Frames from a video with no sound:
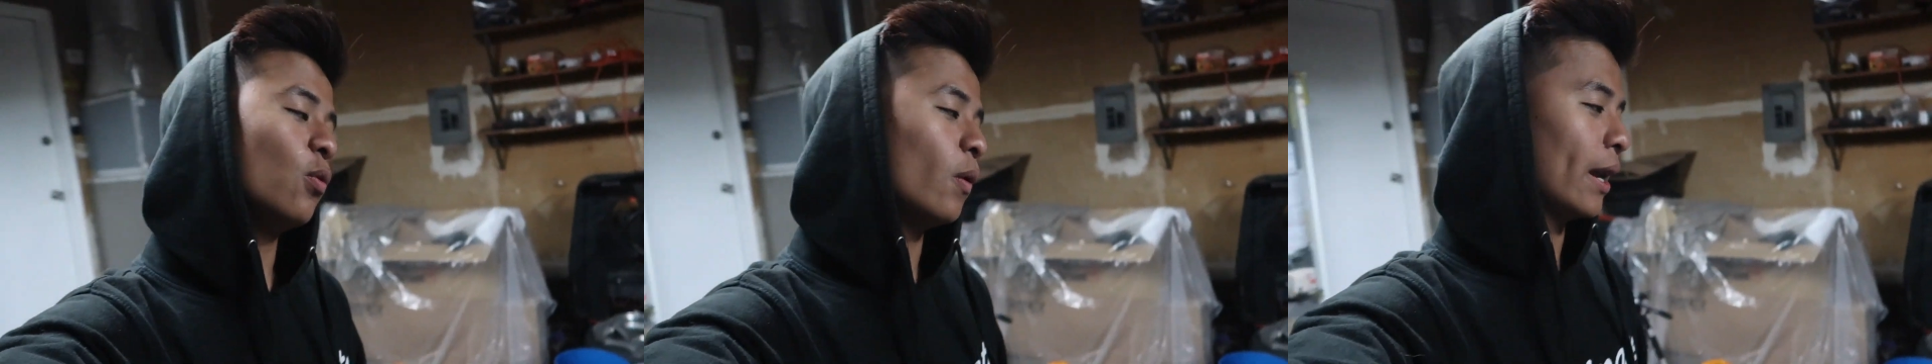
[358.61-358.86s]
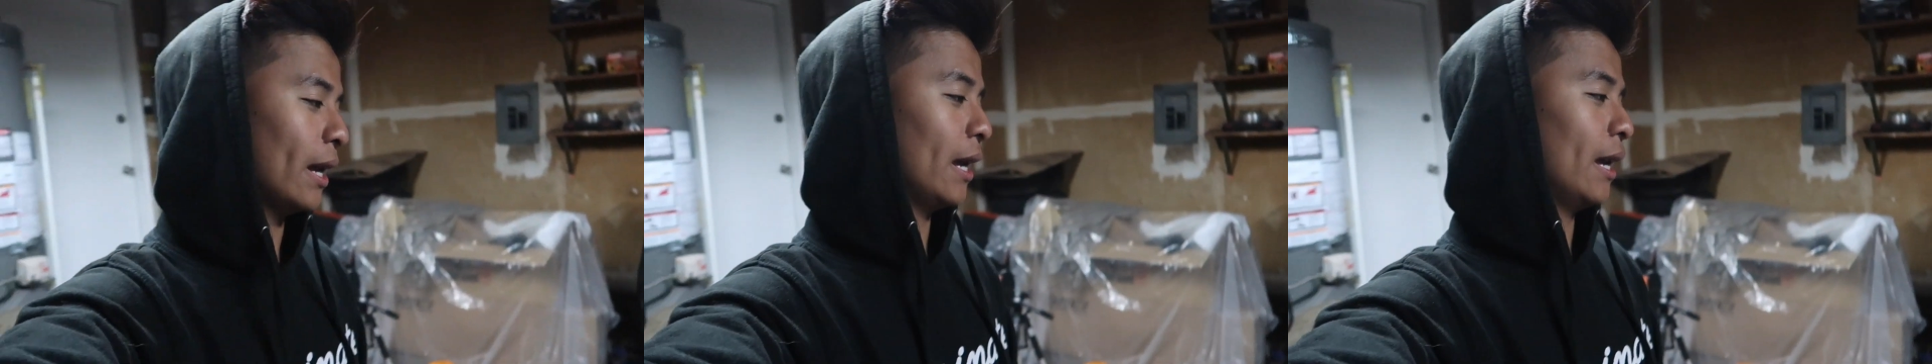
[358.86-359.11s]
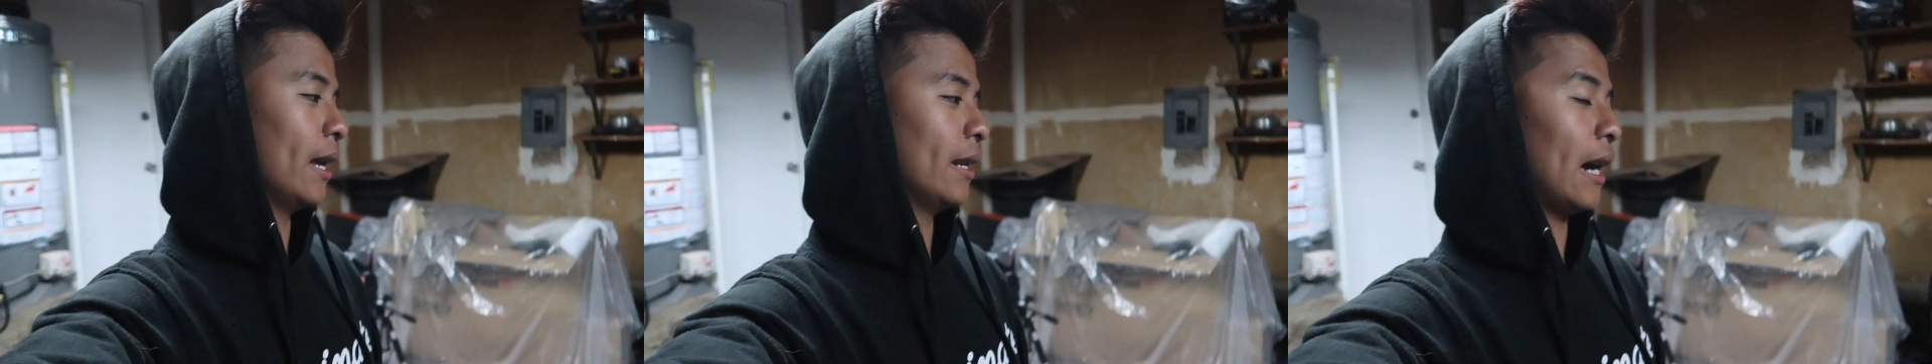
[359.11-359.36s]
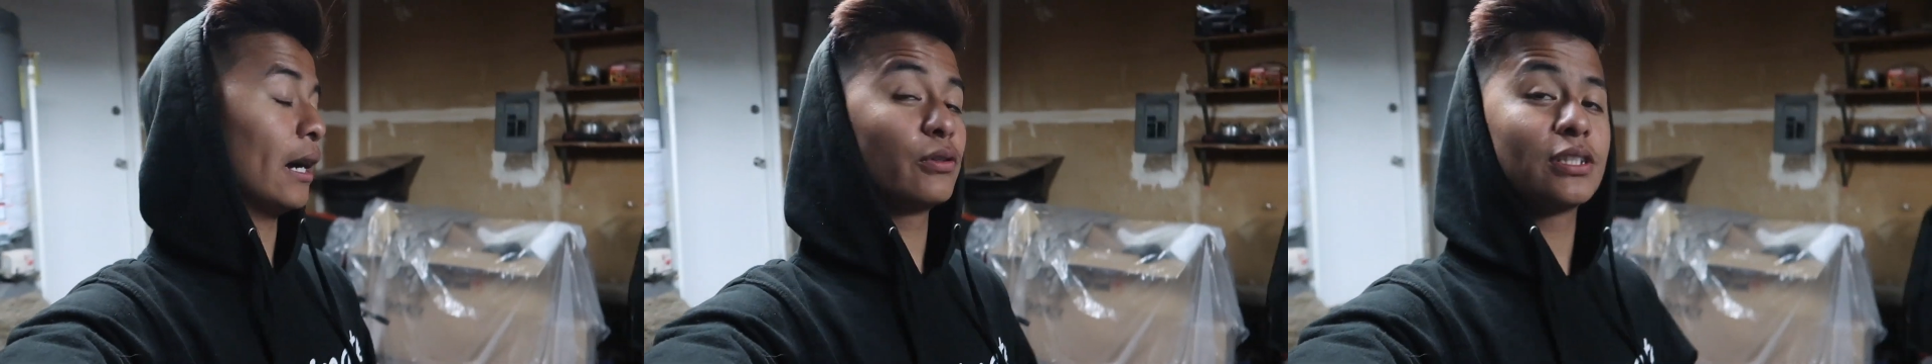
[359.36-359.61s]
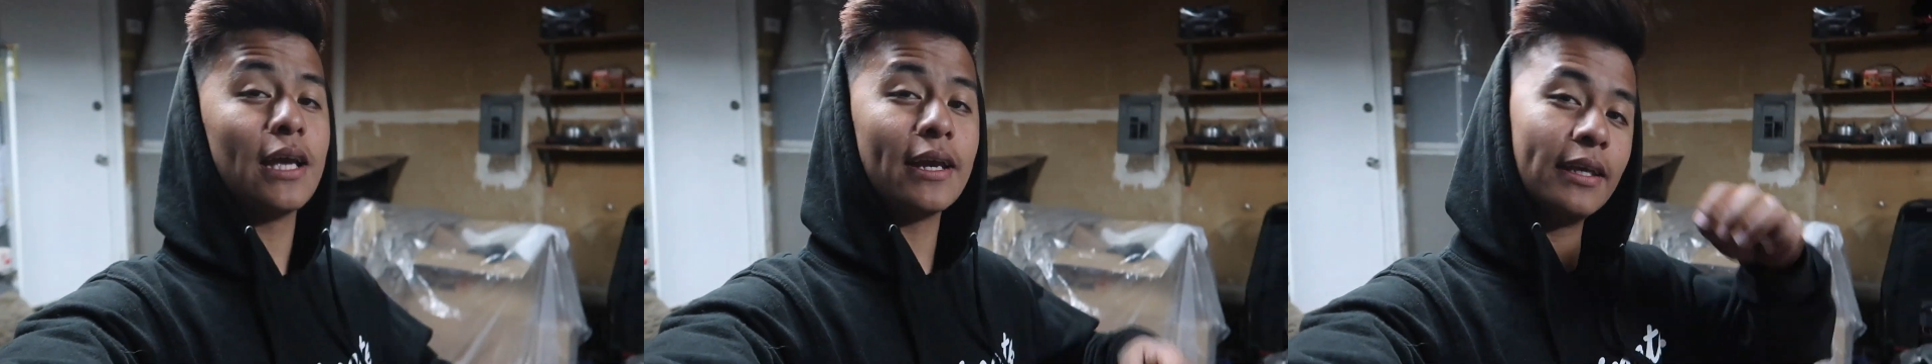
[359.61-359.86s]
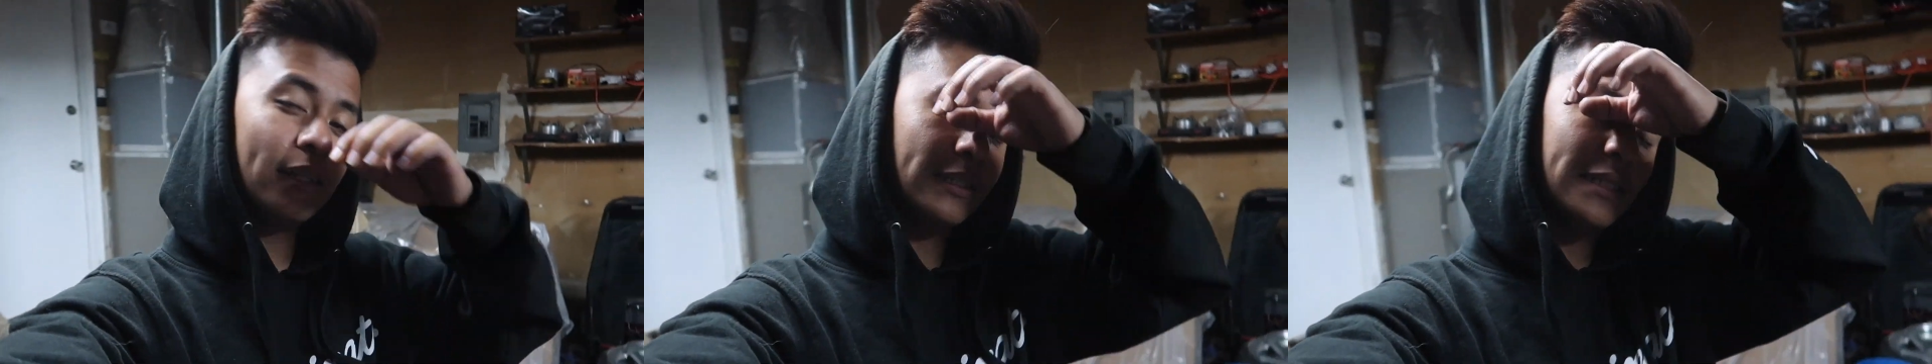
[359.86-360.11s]
when I was
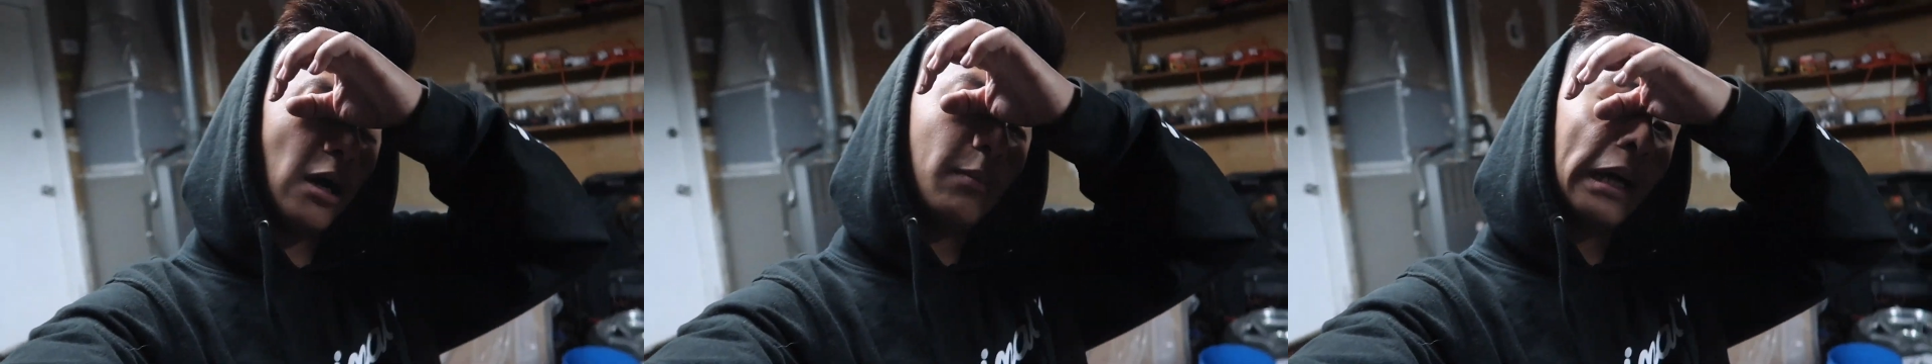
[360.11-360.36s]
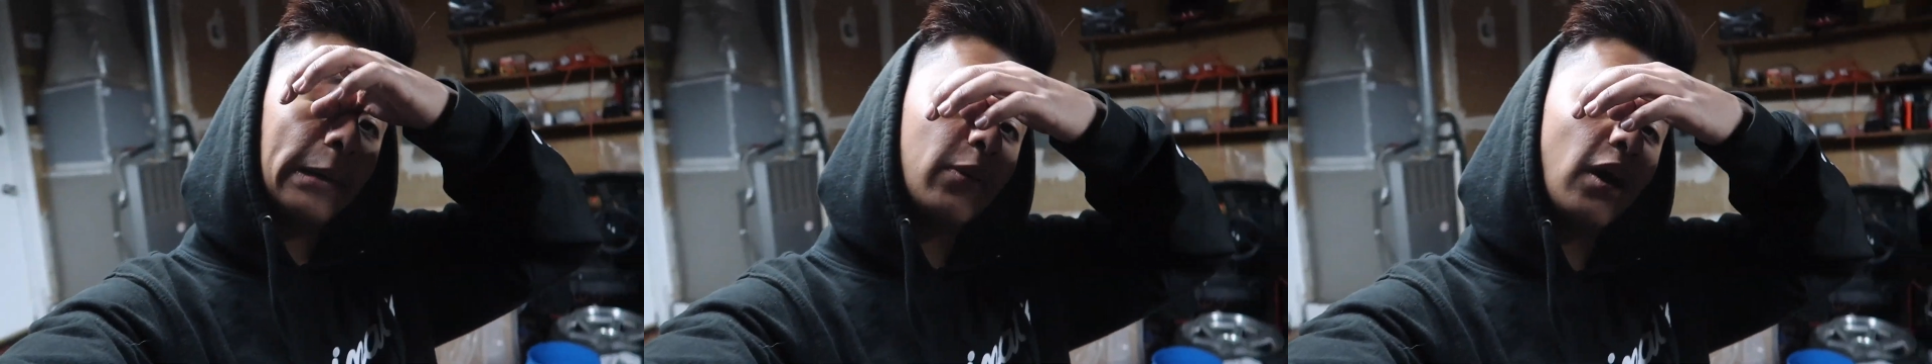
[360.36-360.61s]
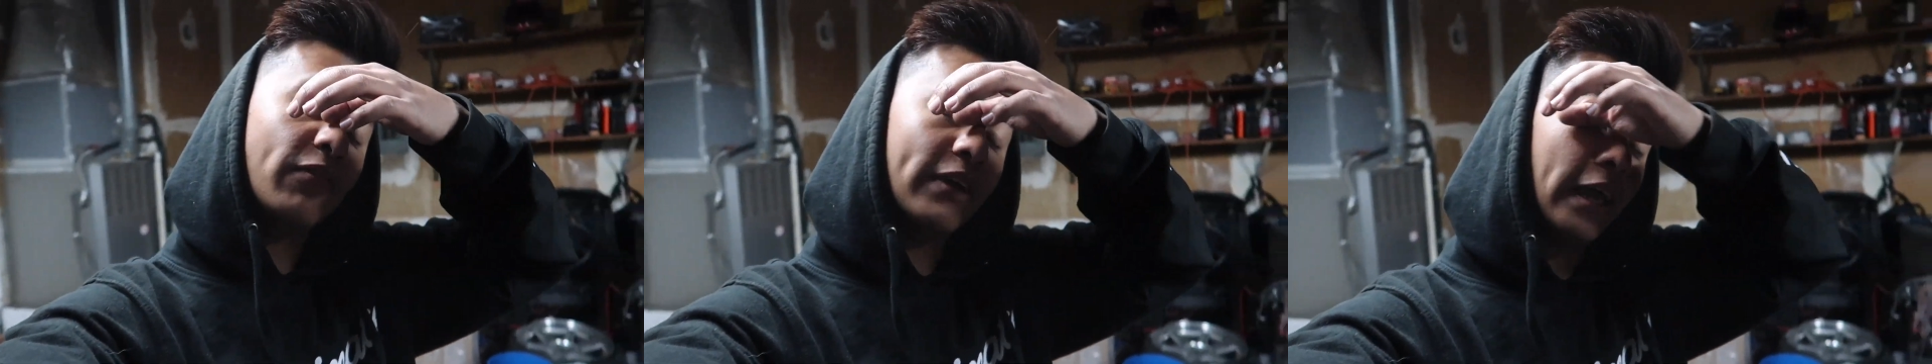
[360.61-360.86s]
taking the downpipe off